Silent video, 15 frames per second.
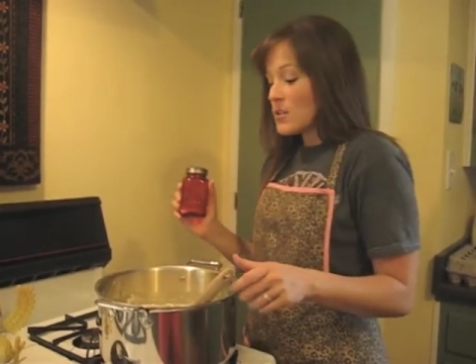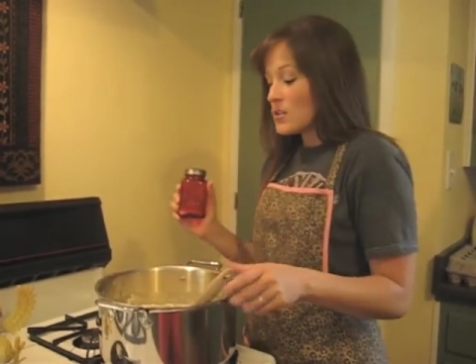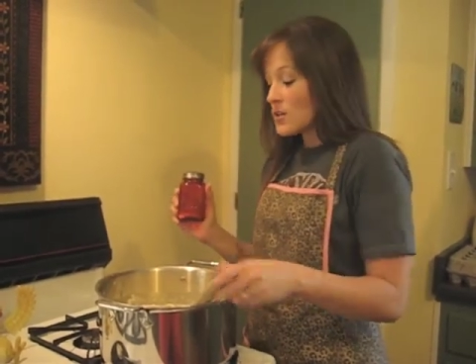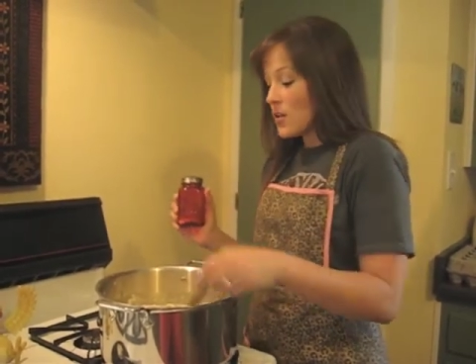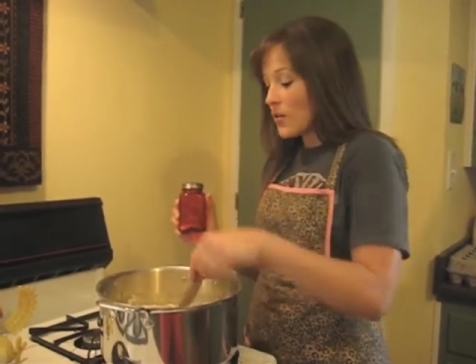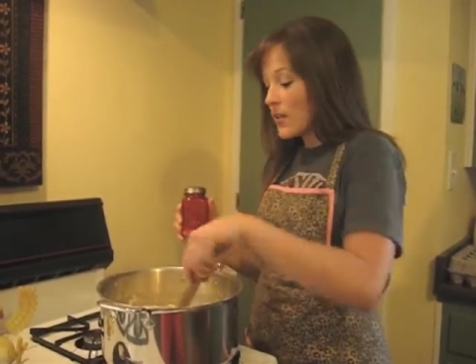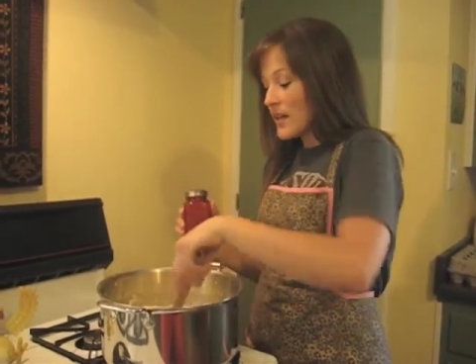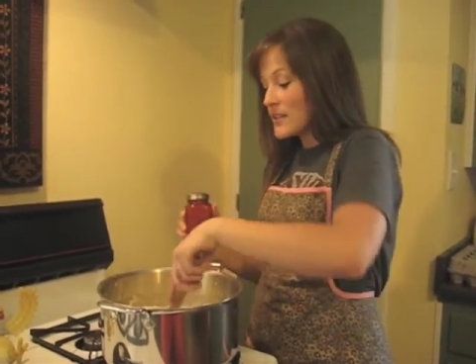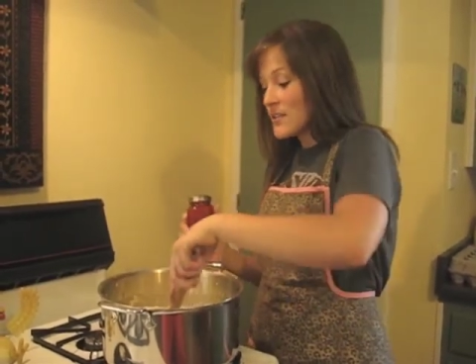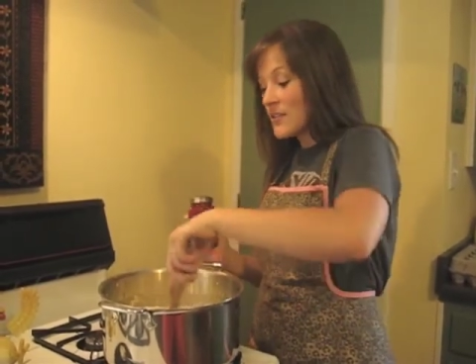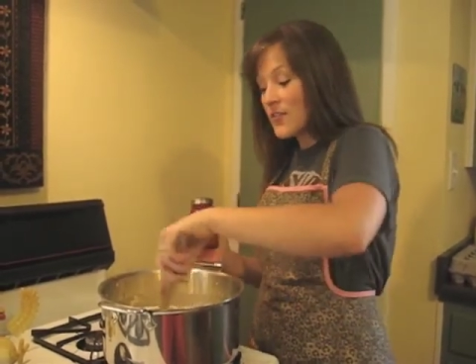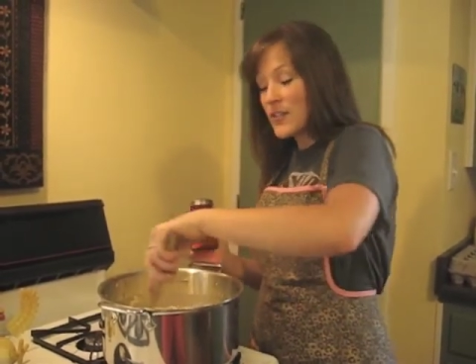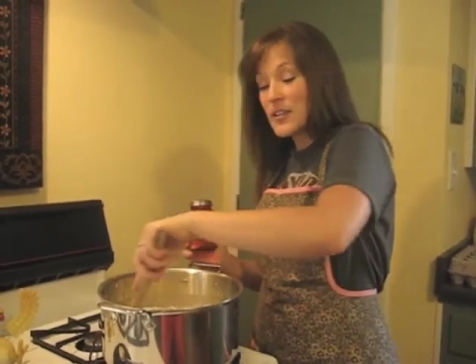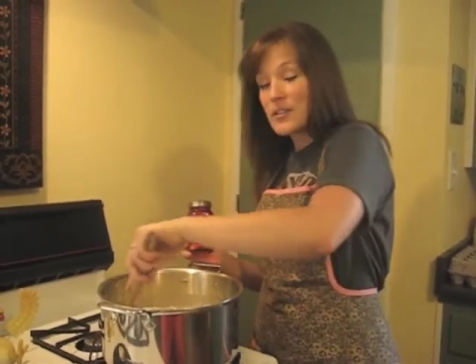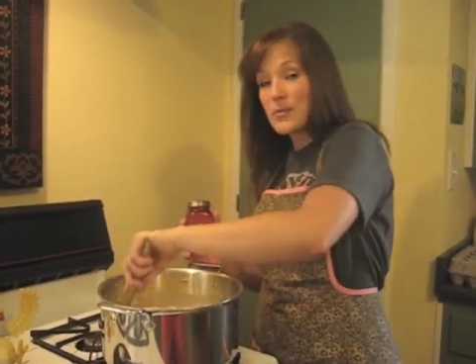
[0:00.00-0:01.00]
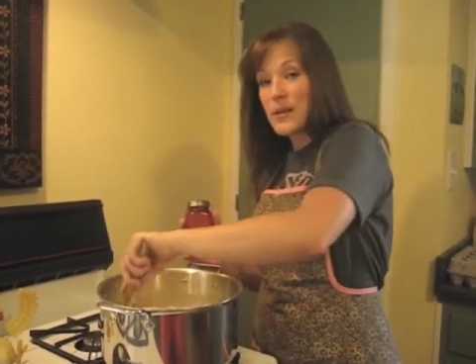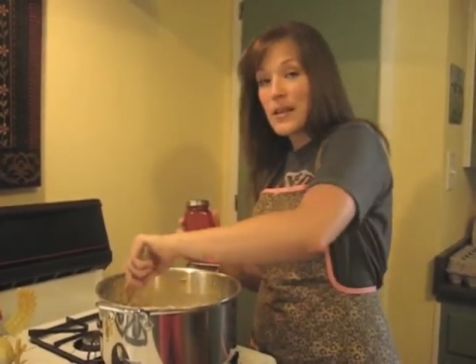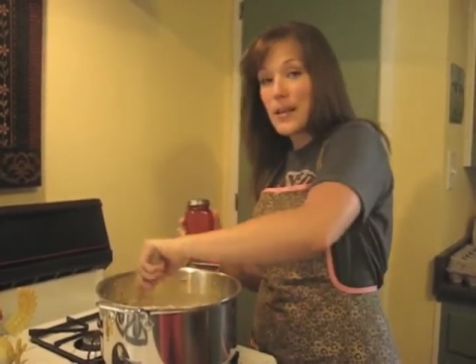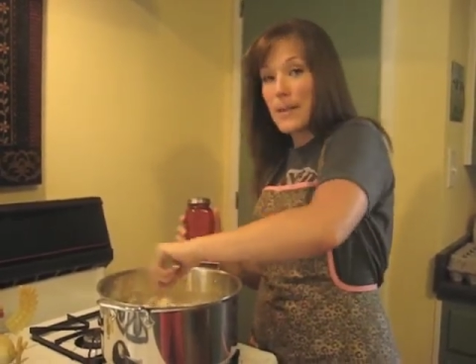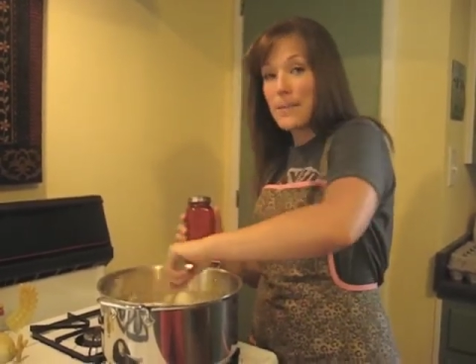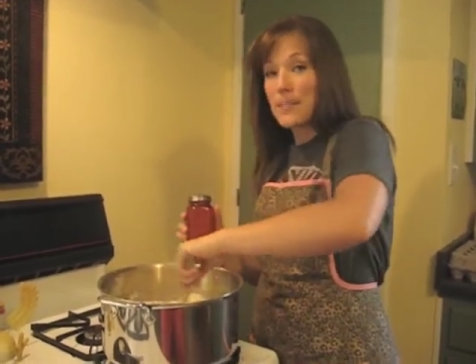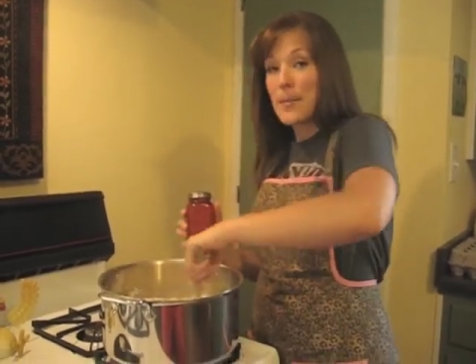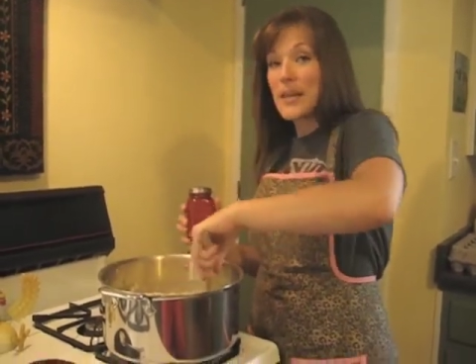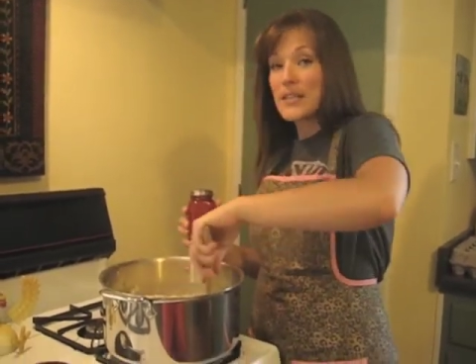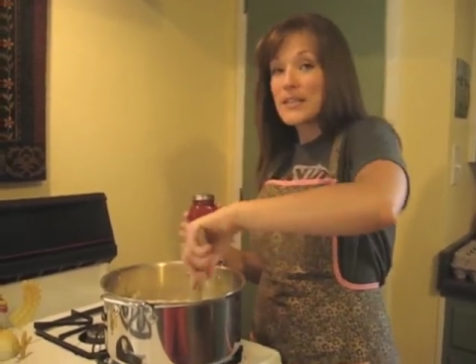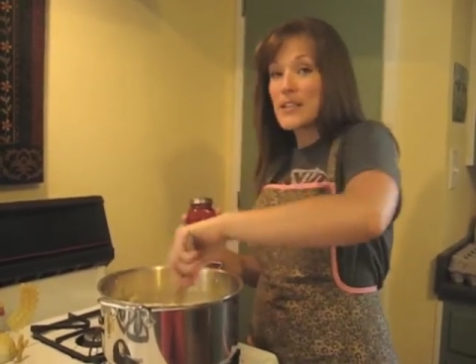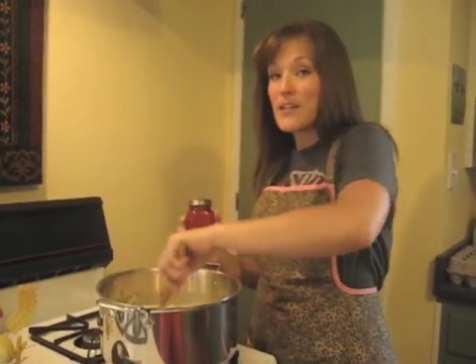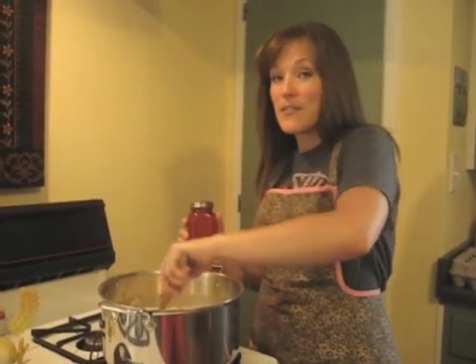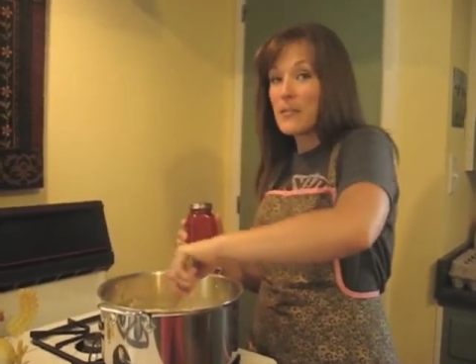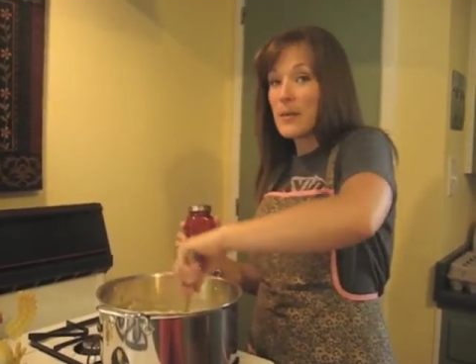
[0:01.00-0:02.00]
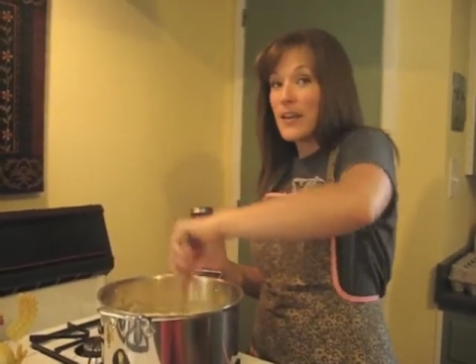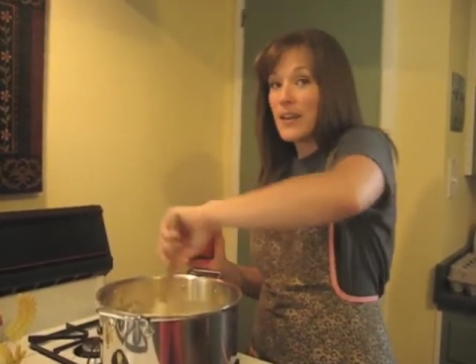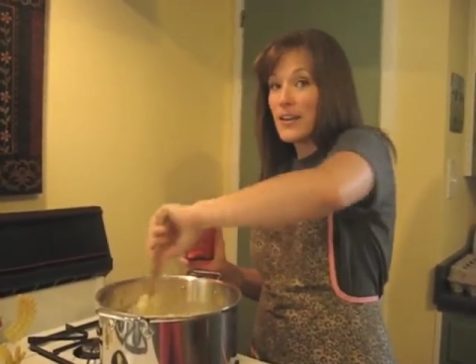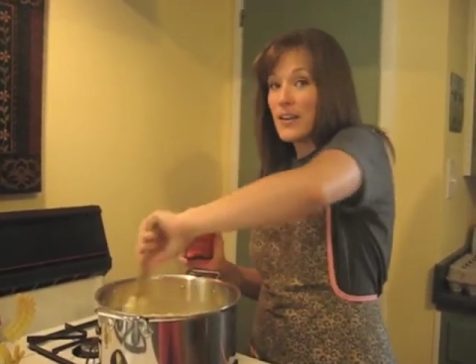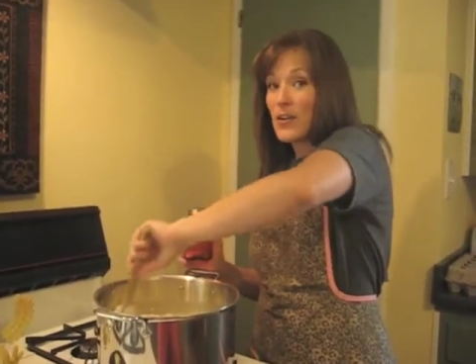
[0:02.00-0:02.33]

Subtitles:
So that's it for this week. Peace, love, and bacon,